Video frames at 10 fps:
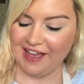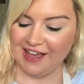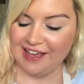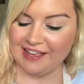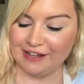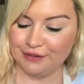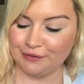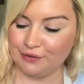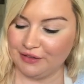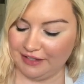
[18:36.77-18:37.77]
It
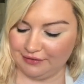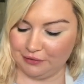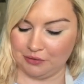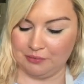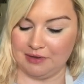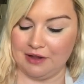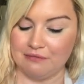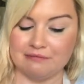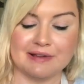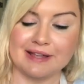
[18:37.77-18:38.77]
looks like it's going to be a
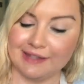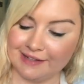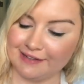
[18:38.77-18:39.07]
really